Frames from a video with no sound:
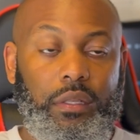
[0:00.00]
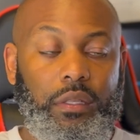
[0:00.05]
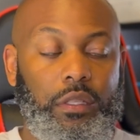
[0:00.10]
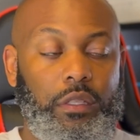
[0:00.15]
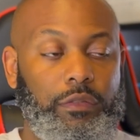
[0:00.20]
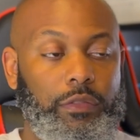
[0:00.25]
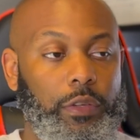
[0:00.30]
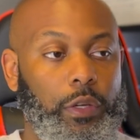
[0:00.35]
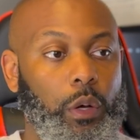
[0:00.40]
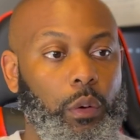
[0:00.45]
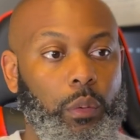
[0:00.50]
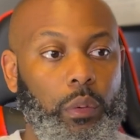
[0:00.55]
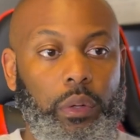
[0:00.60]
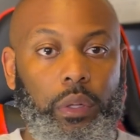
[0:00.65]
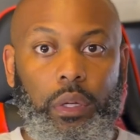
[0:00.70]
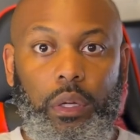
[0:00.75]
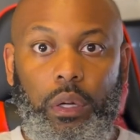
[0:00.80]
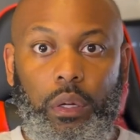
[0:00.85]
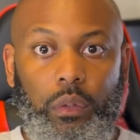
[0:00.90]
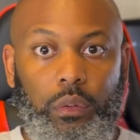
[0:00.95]
Because if you go
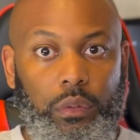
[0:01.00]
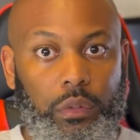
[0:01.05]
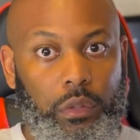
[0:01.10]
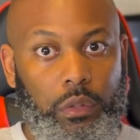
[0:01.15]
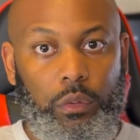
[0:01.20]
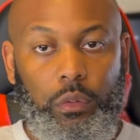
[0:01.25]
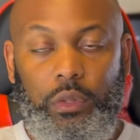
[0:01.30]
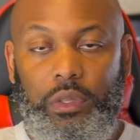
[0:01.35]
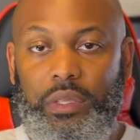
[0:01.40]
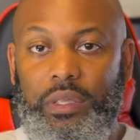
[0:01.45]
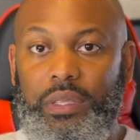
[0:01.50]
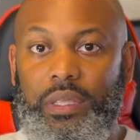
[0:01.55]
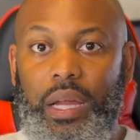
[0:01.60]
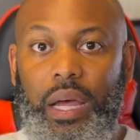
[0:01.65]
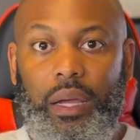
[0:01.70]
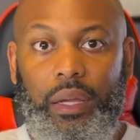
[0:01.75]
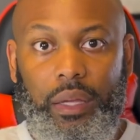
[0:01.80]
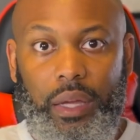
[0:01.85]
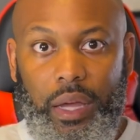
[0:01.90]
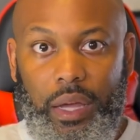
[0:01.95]
on GOAT, you go on
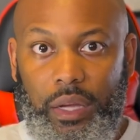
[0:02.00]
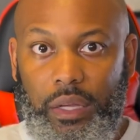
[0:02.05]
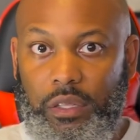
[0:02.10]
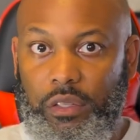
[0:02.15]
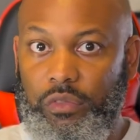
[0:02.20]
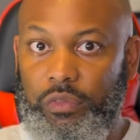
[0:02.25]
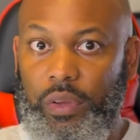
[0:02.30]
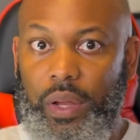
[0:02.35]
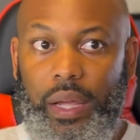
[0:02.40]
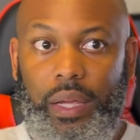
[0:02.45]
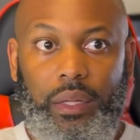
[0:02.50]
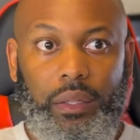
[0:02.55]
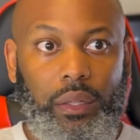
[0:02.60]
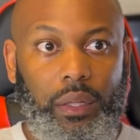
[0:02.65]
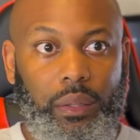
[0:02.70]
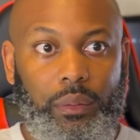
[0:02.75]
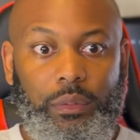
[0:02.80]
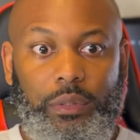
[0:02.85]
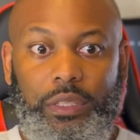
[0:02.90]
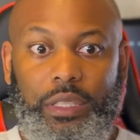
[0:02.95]
StockX, Flight
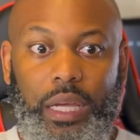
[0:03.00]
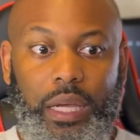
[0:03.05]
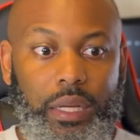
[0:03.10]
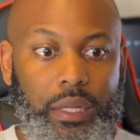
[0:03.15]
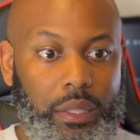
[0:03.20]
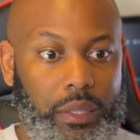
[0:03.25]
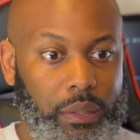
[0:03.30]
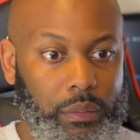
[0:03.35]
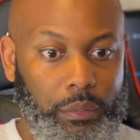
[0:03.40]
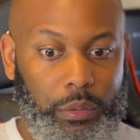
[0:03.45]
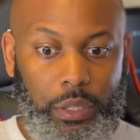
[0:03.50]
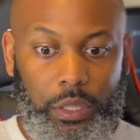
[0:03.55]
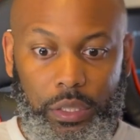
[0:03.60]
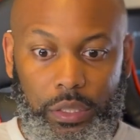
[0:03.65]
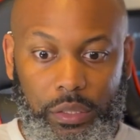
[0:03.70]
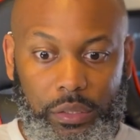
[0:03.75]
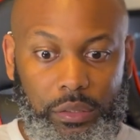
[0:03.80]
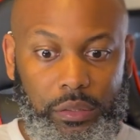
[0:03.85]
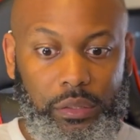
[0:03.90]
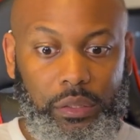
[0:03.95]
Club, Stadium
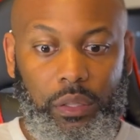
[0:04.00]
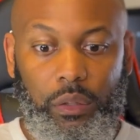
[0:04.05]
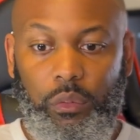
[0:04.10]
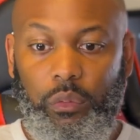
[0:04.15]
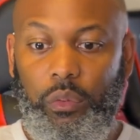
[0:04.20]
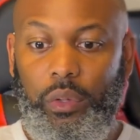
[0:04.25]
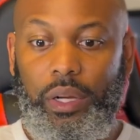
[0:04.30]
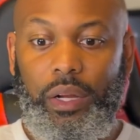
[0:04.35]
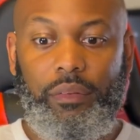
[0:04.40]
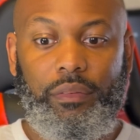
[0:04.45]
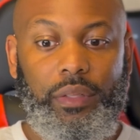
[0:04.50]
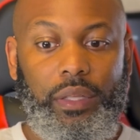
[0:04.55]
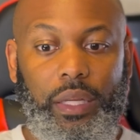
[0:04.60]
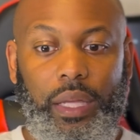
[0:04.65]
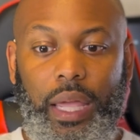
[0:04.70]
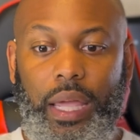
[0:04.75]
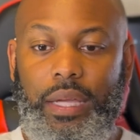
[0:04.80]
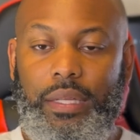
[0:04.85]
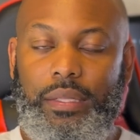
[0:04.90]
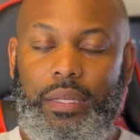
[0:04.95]
Goods, whatever the
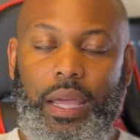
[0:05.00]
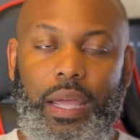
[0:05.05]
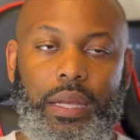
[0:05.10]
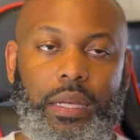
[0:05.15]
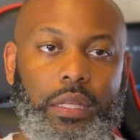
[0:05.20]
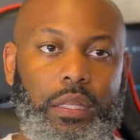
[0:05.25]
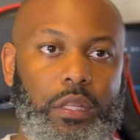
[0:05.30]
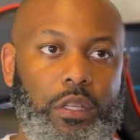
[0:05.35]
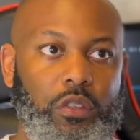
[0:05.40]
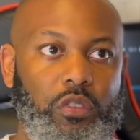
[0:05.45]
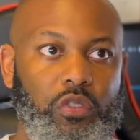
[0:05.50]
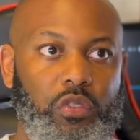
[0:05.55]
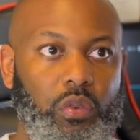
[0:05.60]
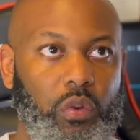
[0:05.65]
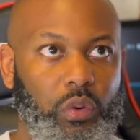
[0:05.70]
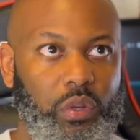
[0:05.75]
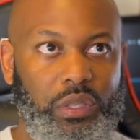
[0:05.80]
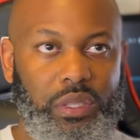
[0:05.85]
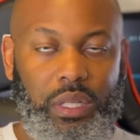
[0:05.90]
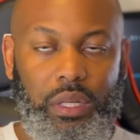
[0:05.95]
case, any of these
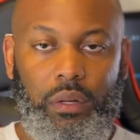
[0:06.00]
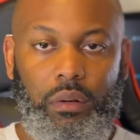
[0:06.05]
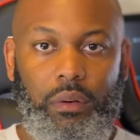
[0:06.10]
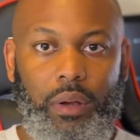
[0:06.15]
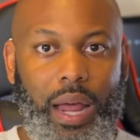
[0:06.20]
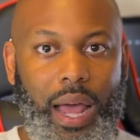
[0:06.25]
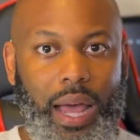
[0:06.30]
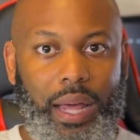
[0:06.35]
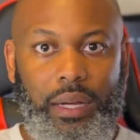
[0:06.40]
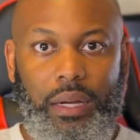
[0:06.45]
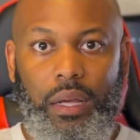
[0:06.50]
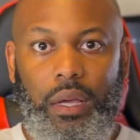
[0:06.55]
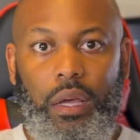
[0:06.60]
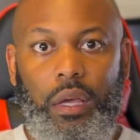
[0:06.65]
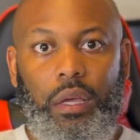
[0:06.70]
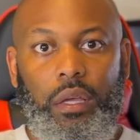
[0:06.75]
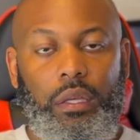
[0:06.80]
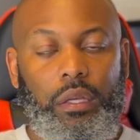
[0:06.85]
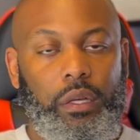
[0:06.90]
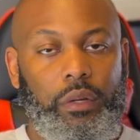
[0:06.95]
stores that are not
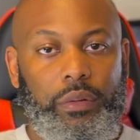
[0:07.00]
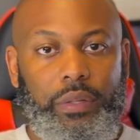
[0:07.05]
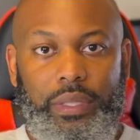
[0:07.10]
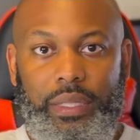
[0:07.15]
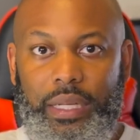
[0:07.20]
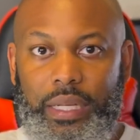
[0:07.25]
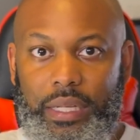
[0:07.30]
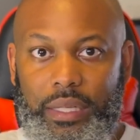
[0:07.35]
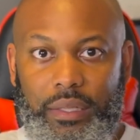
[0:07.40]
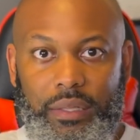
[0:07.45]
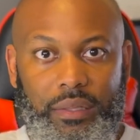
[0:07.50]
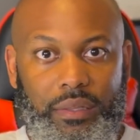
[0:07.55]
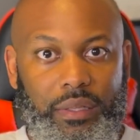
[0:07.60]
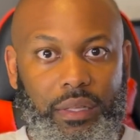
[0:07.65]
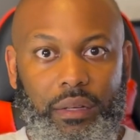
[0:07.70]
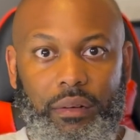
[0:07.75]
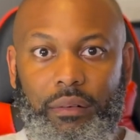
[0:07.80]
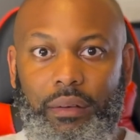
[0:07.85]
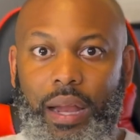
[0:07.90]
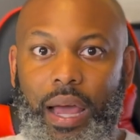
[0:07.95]
your Adidas,
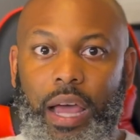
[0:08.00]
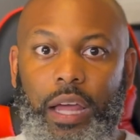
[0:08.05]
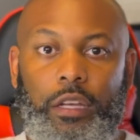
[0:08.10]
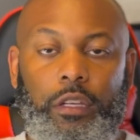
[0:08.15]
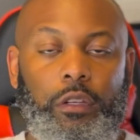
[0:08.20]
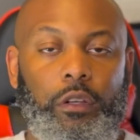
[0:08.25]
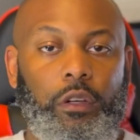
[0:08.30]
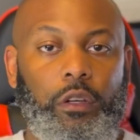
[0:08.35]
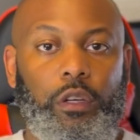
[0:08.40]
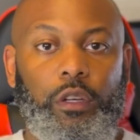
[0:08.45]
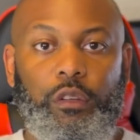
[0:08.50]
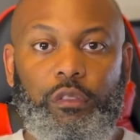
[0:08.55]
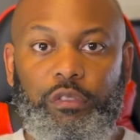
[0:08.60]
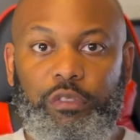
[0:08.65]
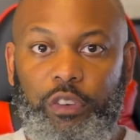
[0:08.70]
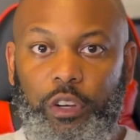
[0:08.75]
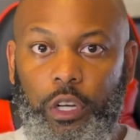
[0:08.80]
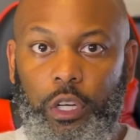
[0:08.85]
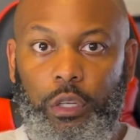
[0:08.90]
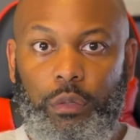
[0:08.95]
that are not your
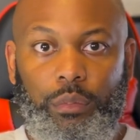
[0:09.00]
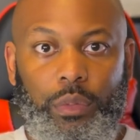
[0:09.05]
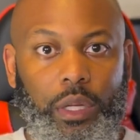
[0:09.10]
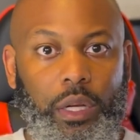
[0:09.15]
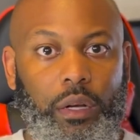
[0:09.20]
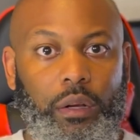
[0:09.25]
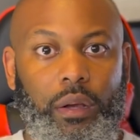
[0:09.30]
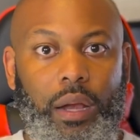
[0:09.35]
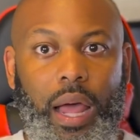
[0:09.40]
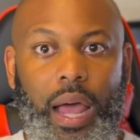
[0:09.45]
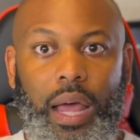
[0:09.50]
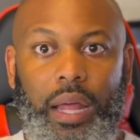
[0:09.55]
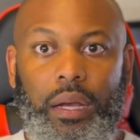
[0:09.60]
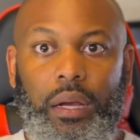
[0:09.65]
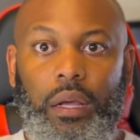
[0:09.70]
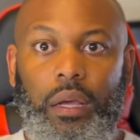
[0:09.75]
Confirm, that are not,